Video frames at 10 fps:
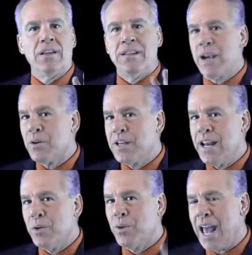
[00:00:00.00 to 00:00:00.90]

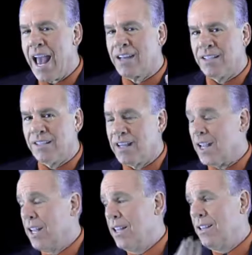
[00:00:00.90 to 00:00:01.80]
Teradata would actually
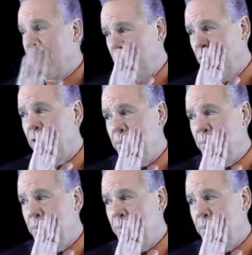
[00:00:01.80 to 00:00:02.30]
say they really